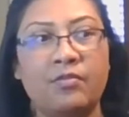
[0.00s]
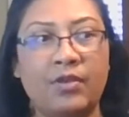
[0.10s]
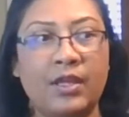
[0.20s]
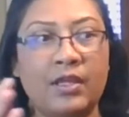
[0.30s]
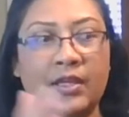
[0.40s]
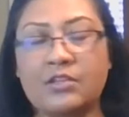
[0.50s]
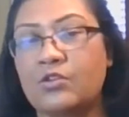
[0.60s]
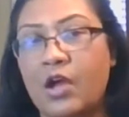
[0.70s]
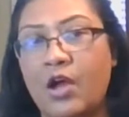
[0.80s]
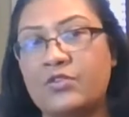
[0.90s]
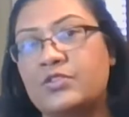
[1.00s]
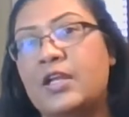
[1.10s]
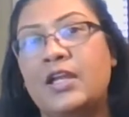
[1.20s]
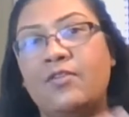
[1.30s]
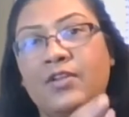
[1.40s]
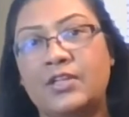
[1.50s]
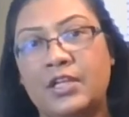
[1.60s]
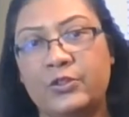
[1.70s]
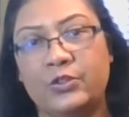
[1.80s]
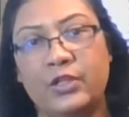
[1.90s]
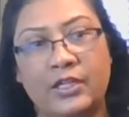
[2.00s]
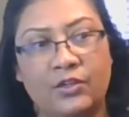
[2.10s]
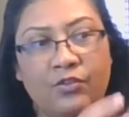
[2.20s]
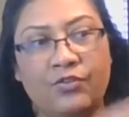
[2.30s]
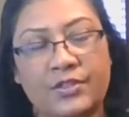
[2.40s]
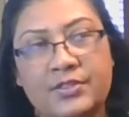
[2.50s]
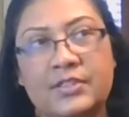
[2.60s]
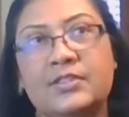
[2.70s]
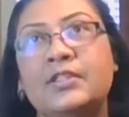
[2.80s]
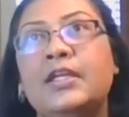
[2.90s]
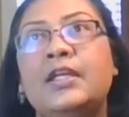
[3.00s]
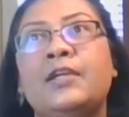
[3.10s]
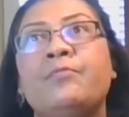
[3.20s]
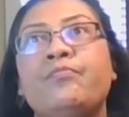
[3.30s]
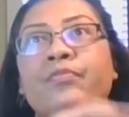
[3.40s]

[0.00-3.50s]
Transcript: We get your house ready. We tell you like, you know, fix this thing.